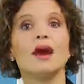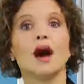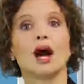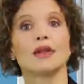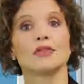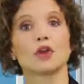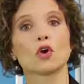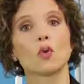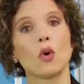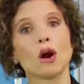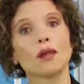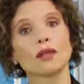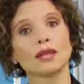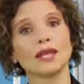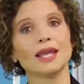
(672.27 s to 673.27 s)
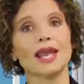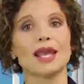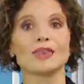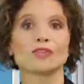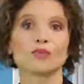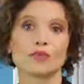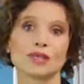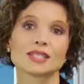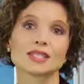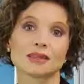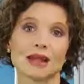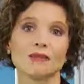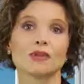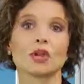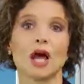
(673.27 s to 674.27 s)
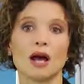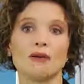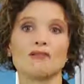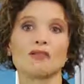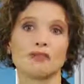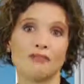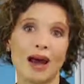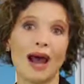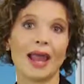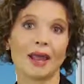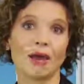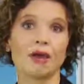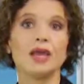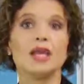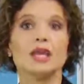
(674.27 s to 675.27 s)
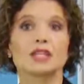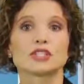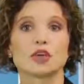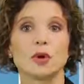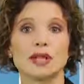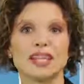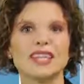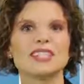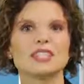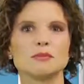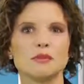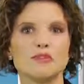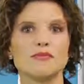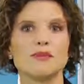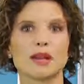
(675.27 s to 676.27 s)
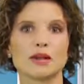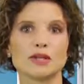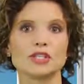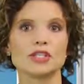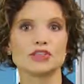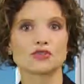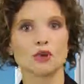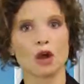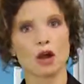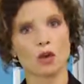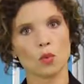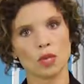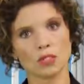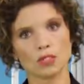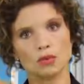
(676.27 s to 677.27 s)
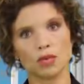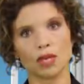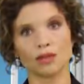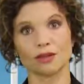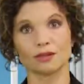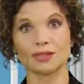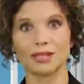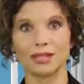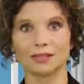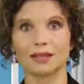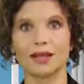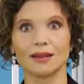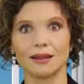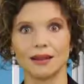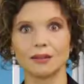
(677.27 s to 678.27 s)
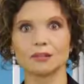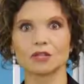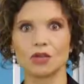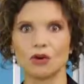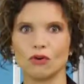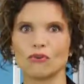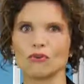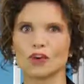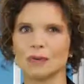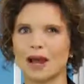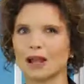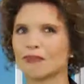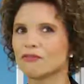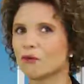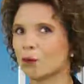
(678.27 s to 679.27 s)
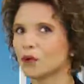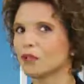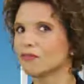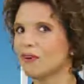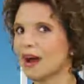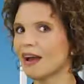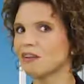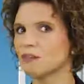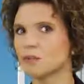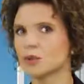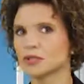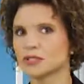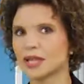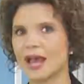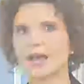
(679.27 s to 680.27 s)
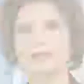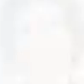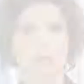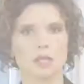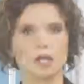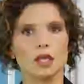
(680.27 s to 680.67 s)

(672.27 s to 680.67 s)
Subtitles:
on the quality and the risk level of the file. So it needs to be very strong once you get those debt to incomes over about a 45%.